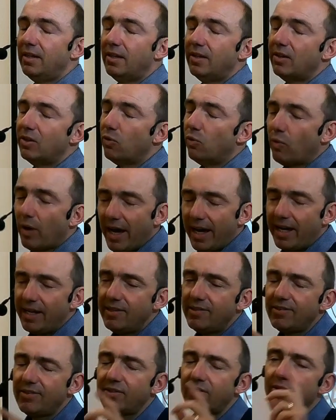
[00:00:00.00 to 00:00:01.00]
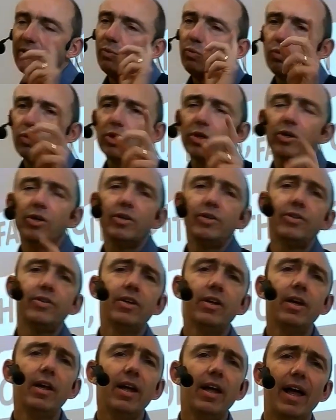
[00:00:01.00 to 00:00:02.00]
the ways, the word,
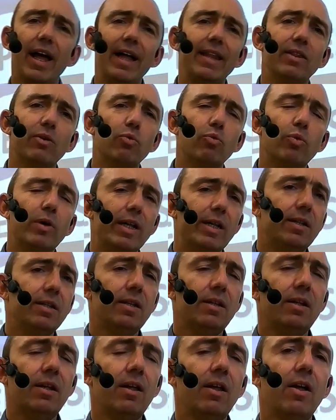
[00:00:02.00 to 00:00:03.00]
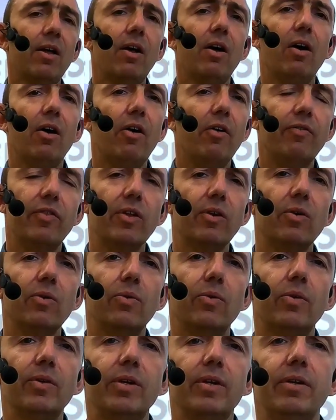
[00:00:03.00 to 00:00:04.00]
and the will of the
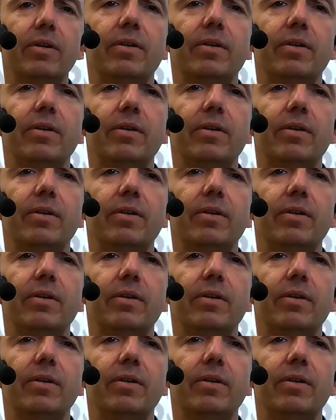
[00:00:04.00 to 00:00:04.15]
Lord.